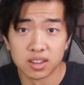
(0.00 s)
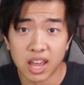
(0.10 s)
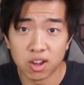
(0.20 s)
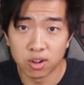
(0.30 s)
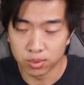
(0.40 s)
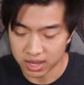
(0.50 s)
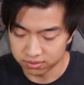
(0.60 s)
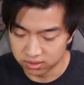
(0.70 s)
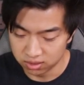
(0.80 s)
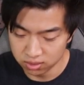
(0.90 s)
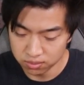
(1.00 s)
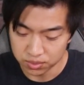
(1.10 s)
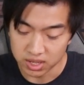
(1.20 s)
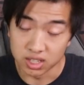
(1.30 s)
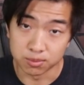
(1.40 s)
Now all we have to
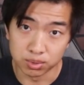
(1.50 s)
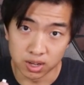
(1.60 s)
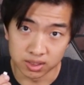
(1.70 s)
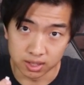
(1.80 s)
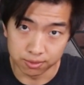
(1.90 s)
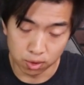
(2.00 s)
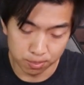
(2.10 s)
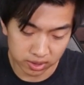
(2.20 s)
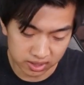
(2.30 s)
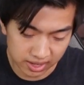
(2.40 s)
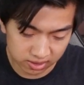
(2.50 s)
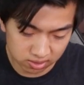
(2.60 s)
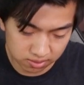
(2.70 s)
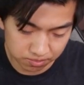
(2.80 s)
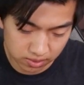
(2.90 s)
do is plug the four pin
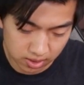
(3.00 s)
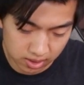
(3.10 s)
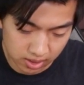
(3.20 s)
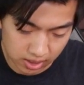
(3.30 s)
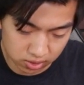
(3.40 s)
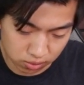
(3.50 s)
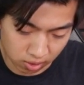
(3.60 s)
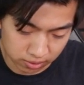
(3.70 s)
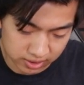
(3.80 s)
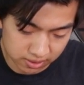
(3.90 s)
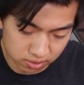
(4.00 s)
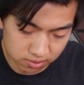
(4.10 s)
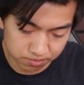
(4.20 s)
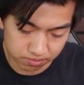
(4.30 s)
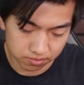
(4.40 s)
connector into our
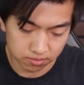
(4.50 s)
receiver,